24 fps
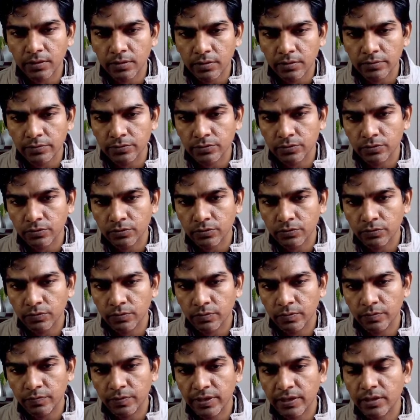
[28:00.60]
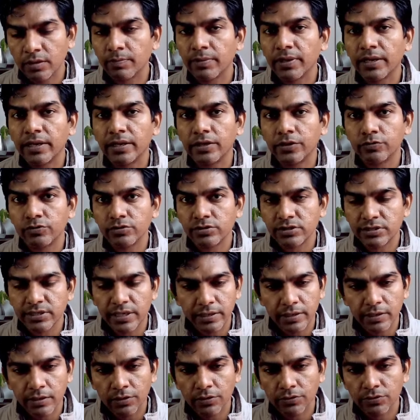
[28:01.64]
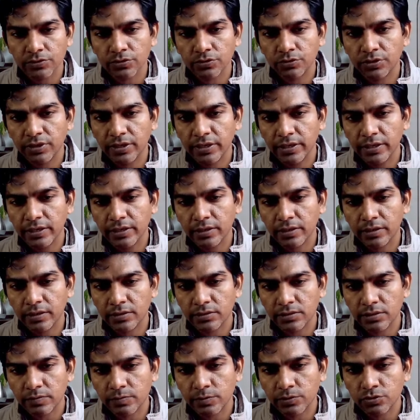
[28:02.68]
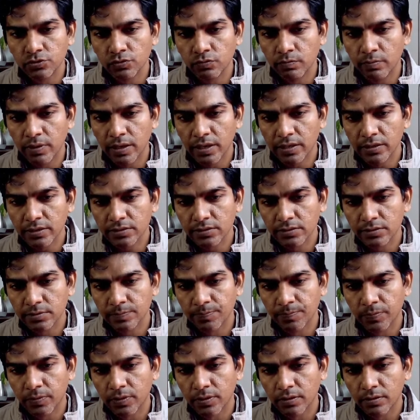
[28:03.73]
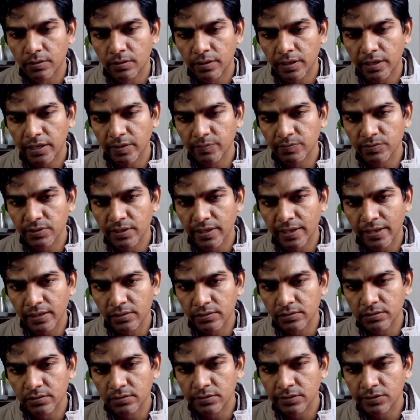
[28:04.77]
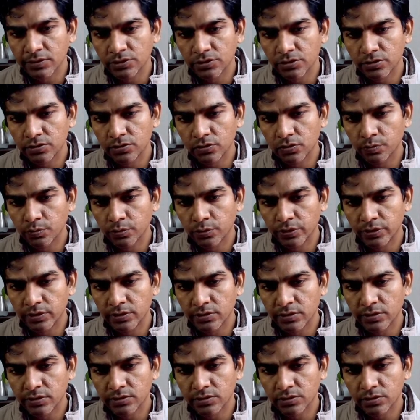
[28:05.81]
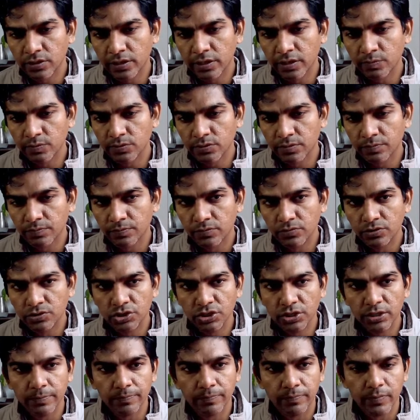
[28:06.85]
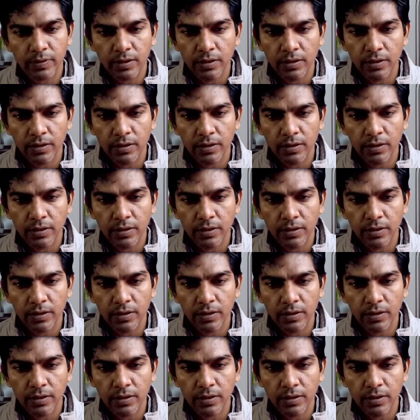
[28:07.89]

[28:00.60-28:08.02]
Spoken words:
So we can apply Newton's second law. So T is equals to mass times acceleration, so 0.6 times g.